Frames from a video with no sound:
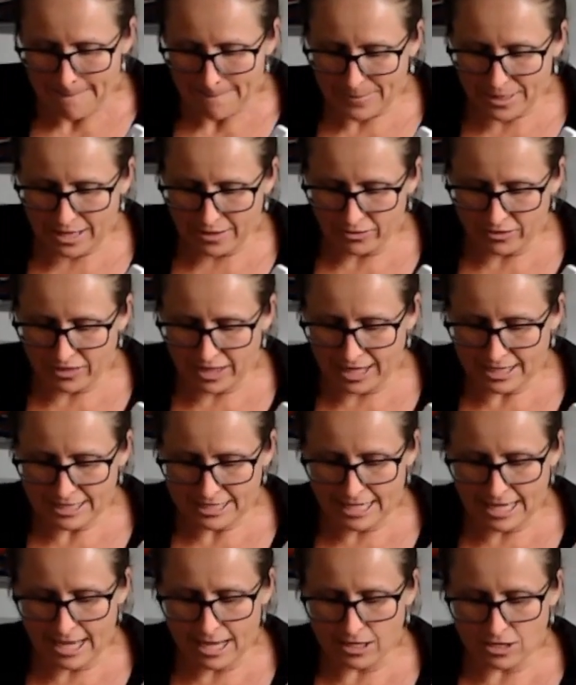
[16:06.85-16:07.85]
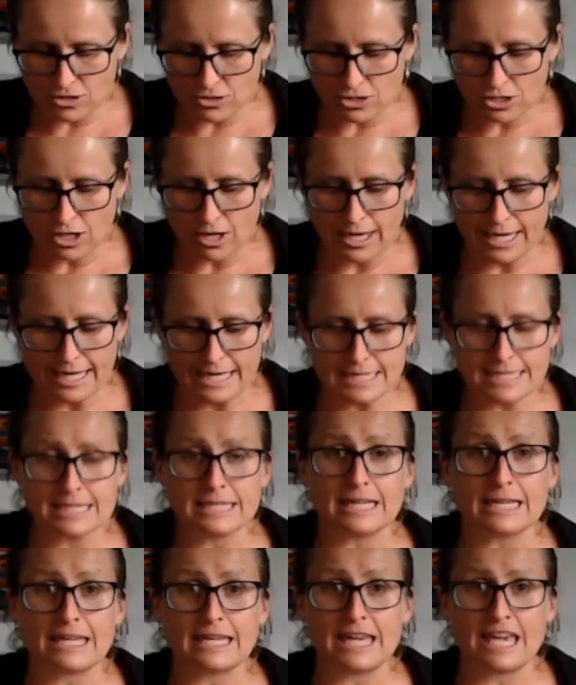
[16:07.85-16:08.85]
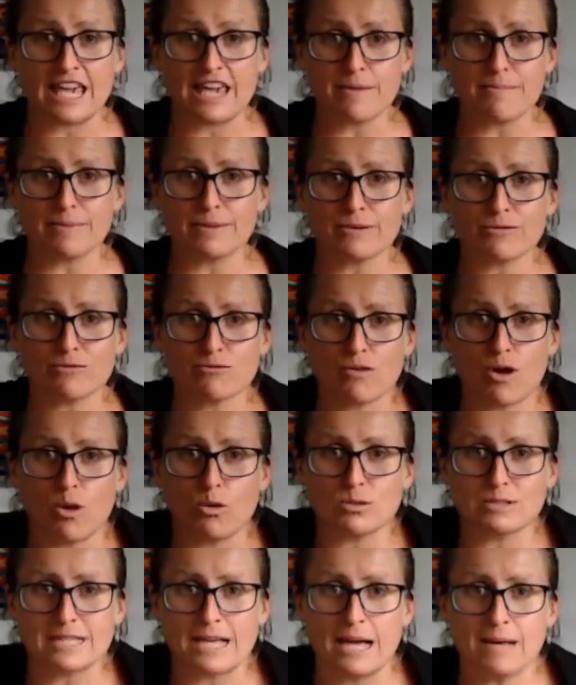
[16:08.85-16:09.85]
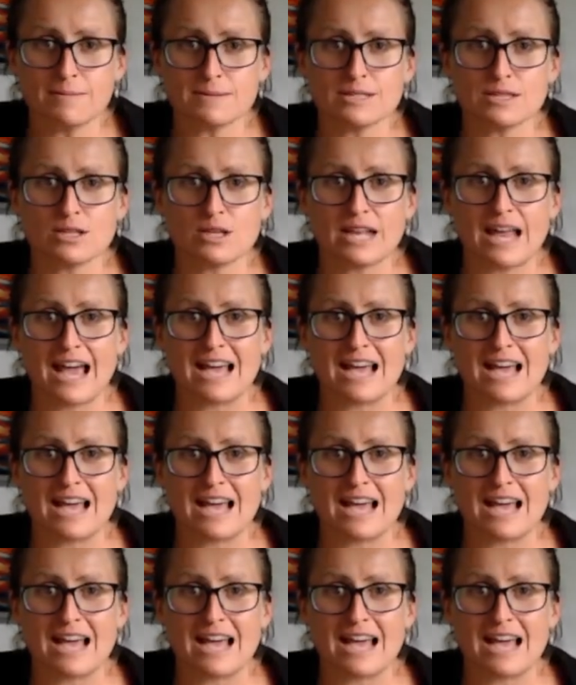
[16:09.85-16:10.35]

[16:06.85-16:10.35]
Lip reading: But that's how you tie it to then keep it rolled up so that